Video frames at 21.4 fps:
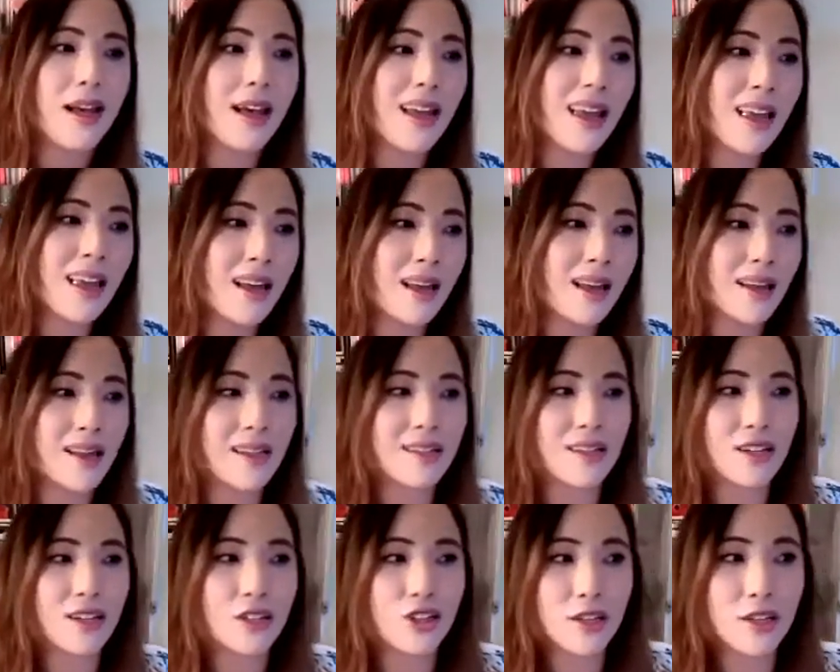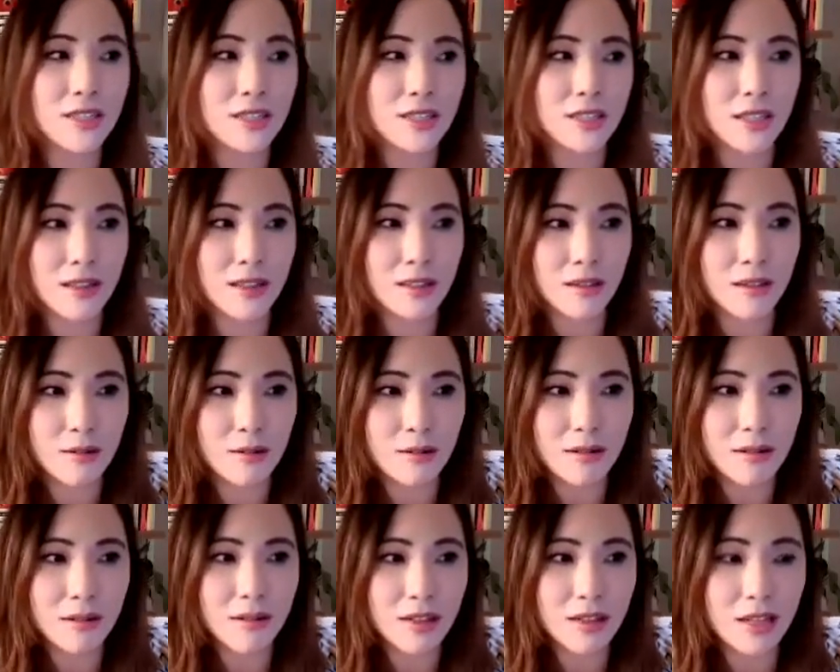And just
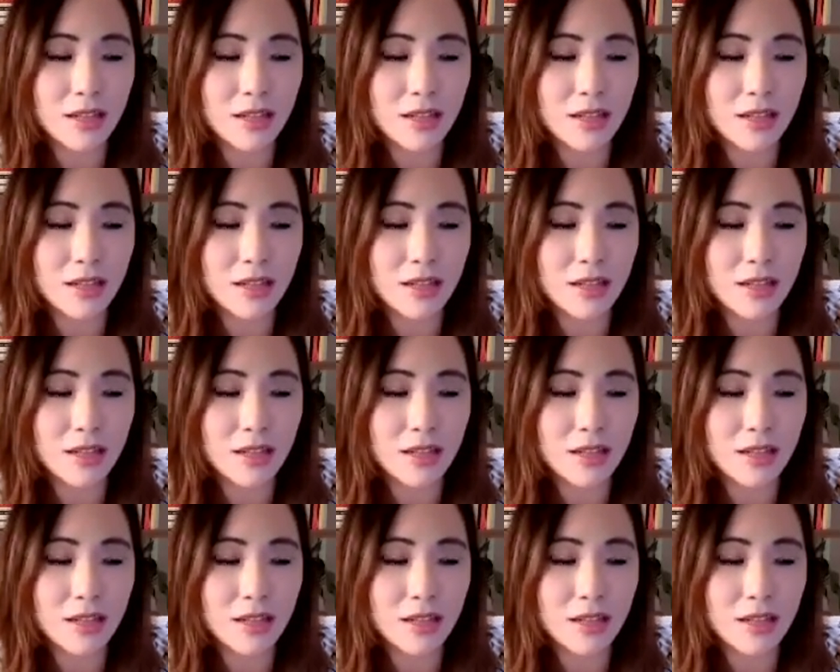the